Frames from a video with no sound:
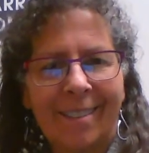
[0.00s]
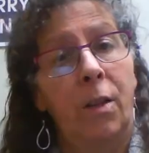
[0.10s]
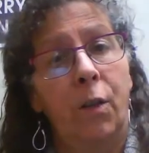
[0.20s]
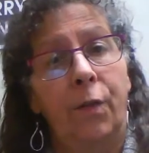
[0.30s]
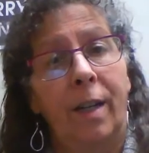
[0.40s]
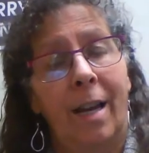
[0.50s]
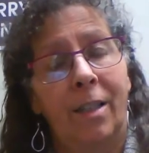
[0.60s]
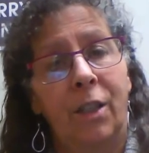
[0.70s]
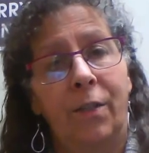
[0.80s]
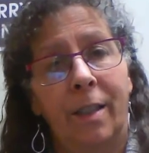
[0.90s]
Another fun
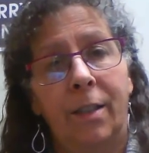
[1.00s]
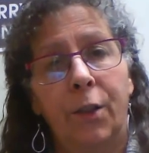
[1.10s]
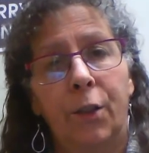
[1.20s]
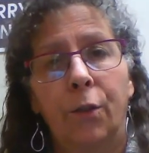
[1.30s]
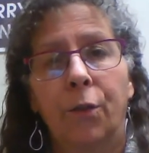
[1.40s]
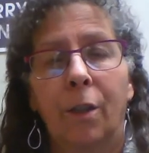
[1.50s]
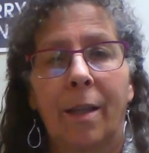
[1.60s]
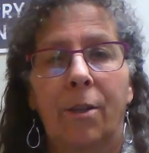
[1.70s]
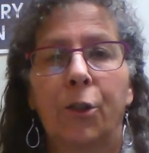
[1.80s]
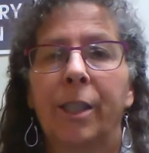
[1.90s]
activity to do for a
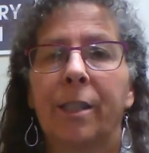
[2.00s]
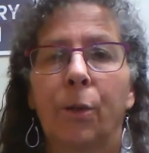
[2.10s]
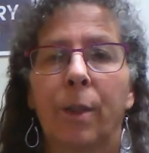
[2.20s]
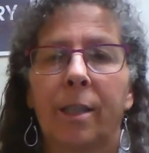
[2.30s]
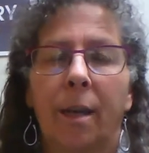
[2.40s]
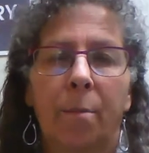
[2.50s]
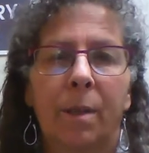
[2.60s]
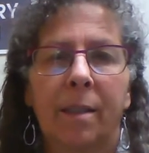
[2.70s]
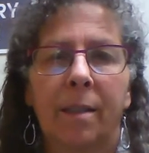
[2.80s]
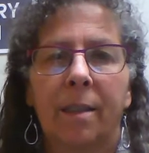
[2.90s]
letter G story time
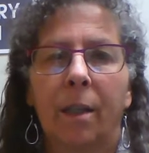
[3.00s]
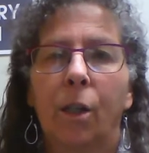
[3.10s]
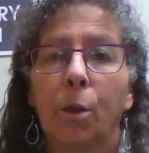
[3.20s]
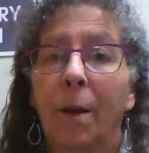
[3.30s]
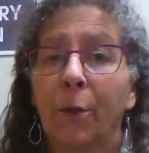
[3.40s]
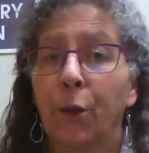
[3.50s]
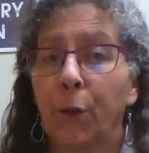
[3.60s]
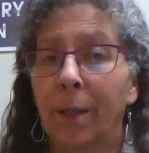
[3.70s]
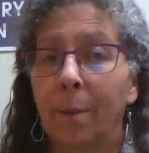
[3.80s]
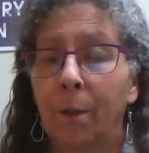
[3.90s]
is the song Mother
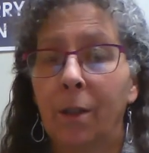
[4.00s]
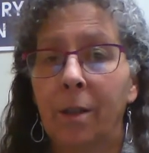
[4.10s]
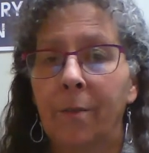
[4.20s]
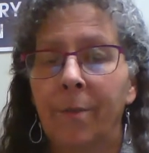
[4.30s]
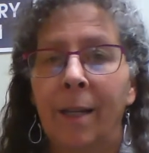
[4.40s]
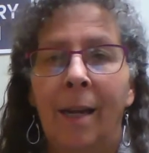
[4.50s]
Gooney Bird.